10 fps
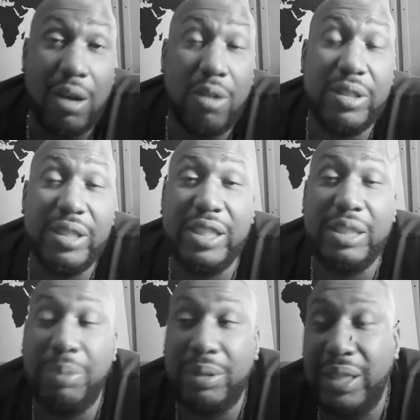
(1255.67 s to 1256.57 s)
old he is,
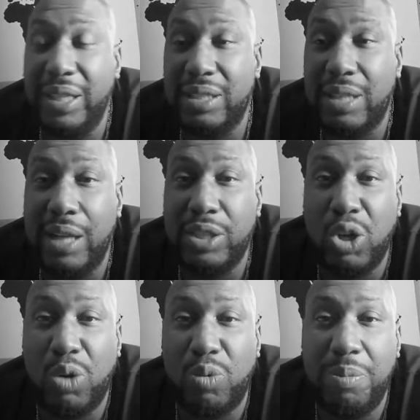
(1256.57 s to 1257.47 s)
but the inside
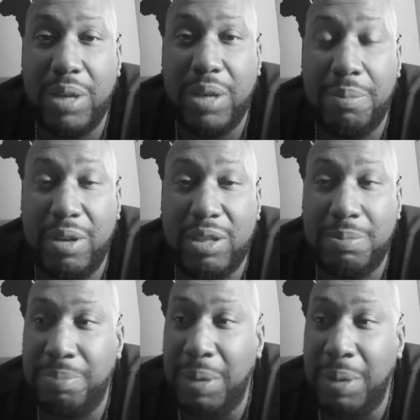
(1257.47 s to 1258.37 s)
joke would be
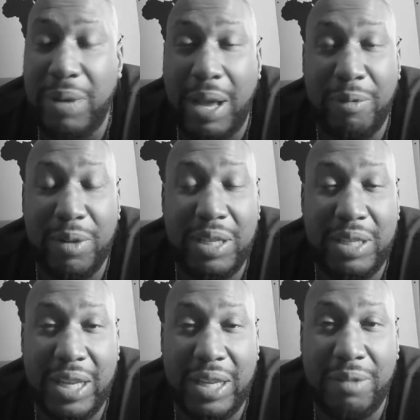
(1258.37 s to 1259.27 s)
amongst people that really
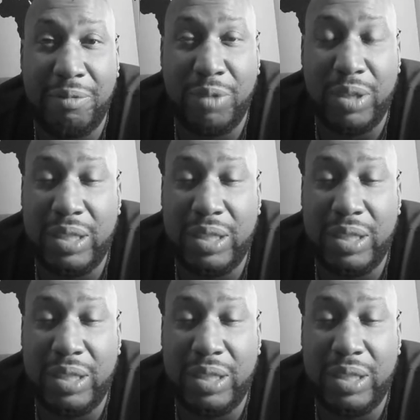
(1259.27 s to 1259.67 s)
did it and really